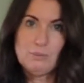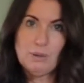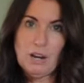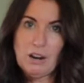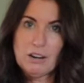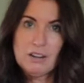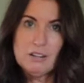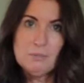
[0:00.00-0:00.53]
we
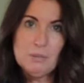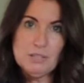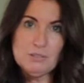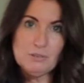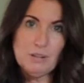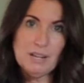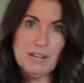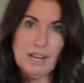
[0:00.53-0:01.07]
are going to be
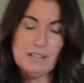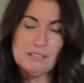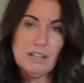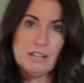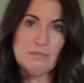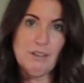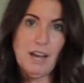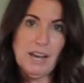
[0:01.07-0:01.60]
doing a
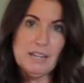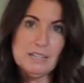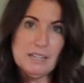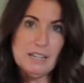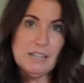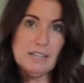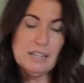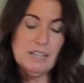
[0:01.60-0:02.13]
lot of
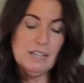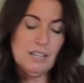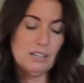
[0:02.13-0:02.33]
hiking,